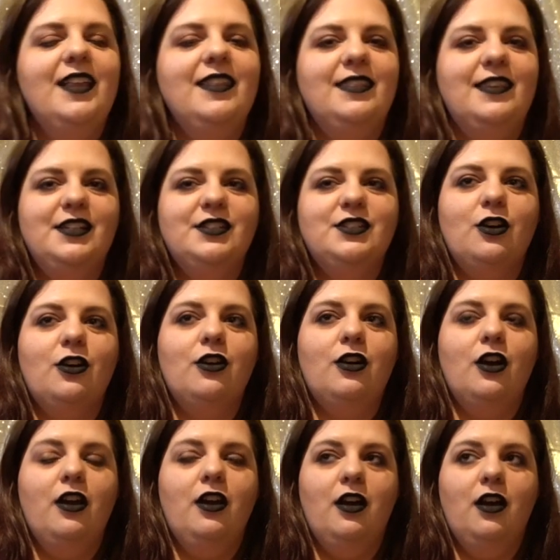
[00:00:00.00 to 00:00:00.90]
These
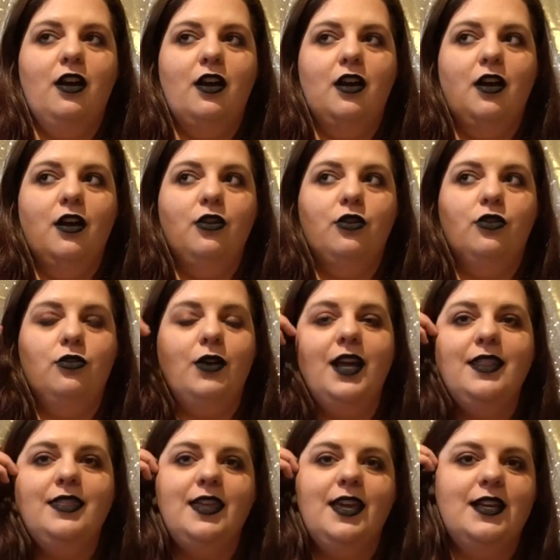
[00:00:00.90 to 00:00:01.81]
are
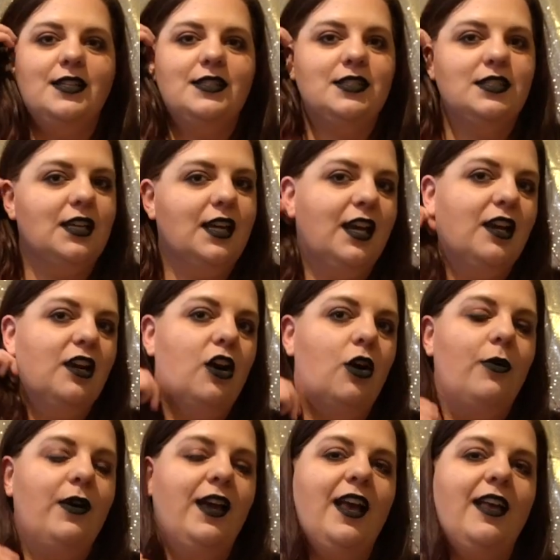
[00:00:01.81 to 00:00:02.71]
great things to get
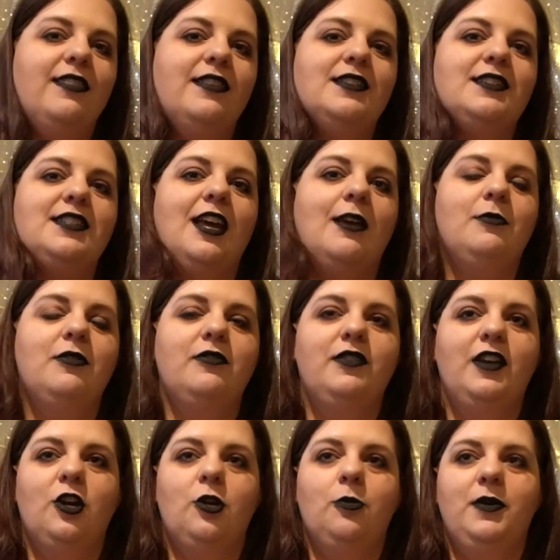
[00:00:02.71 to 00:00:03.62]
going at this time of
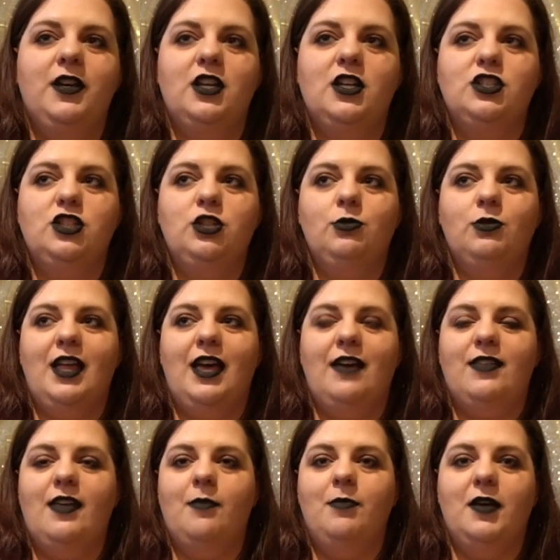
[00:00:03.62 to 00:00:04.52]
year because you will have
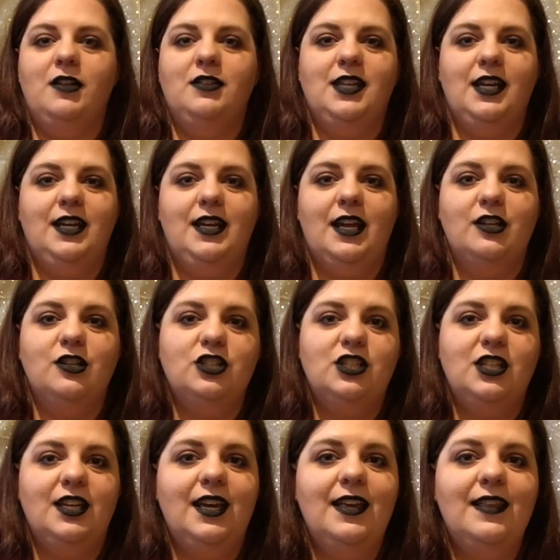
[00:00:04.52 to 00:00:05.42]
that Beltane
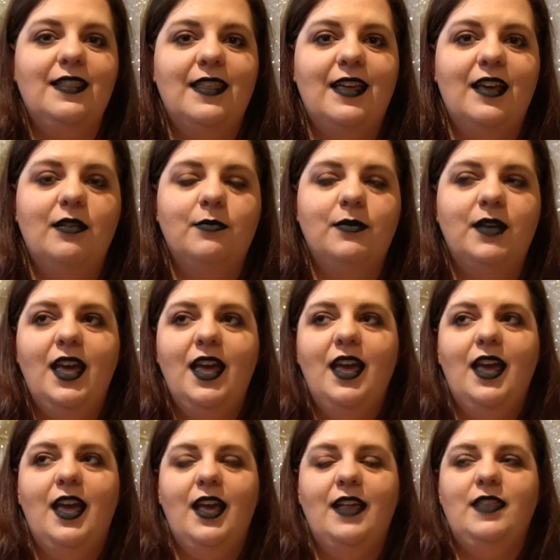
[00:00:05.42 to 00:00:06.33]
energy in them
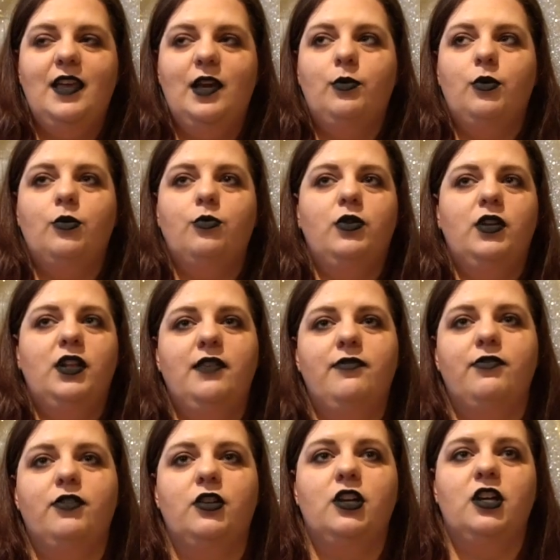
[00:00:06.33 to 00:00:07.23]
and they will really
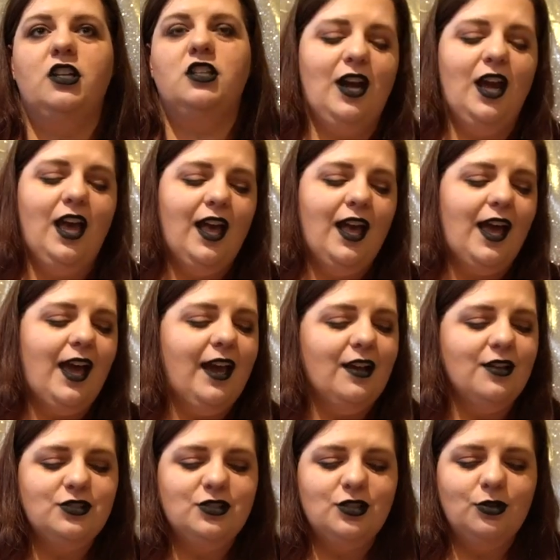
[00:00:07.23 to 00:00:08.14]
flourish. I
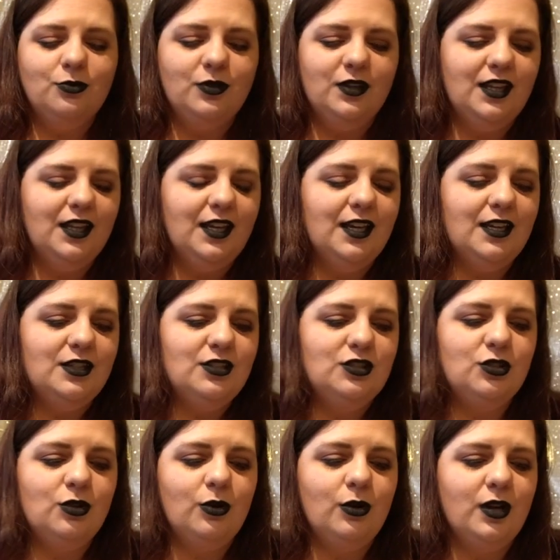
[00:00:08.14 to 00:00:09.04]
also really
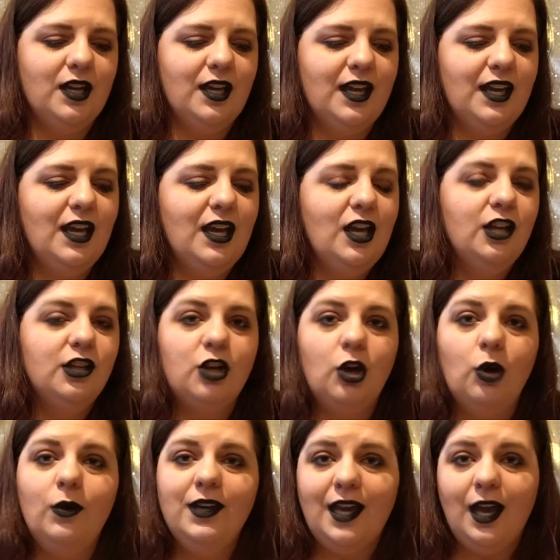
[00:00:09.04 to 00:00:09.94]
enjoy
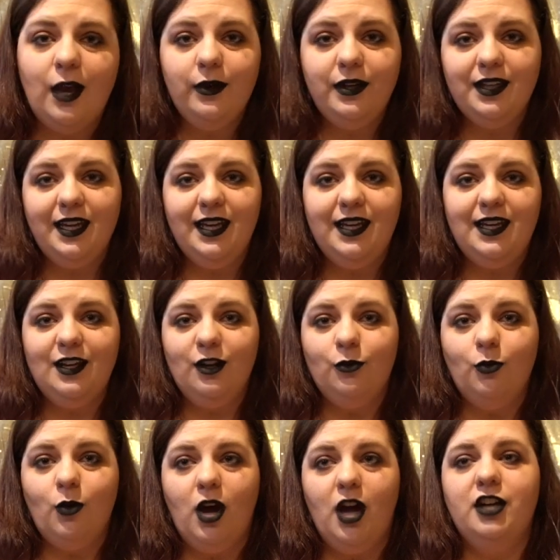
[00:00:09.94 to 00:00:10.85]
going out and getting
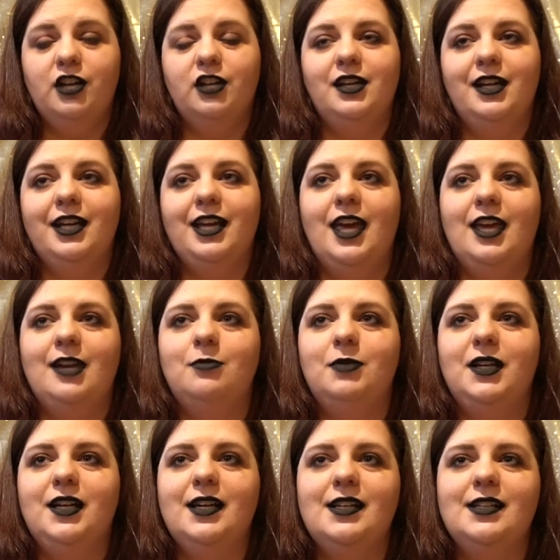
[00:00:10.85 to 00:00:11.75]
in water again
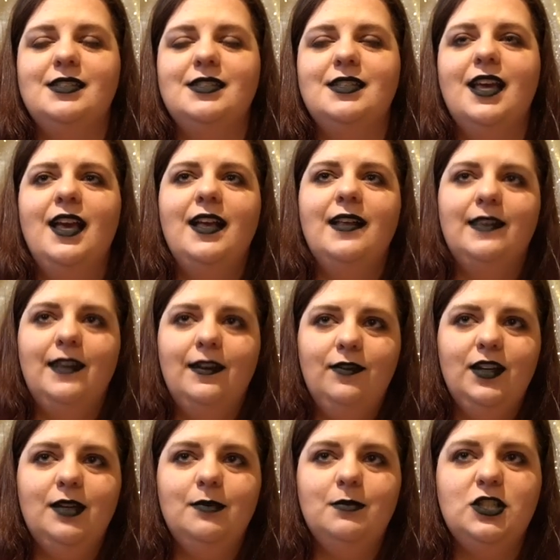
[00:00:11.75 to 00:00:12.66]
because
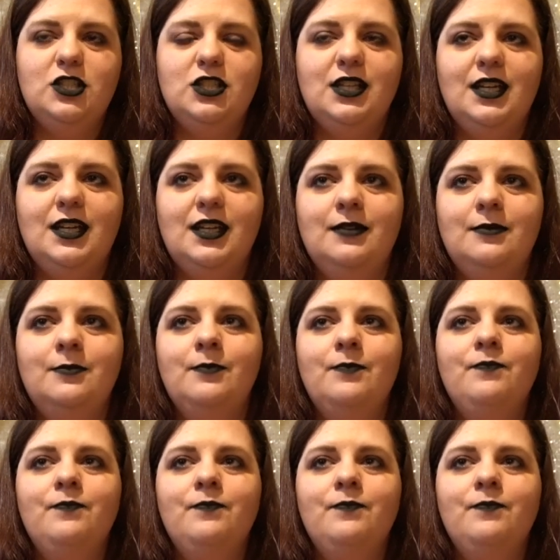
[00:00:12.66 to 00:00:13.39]
living in Michigan,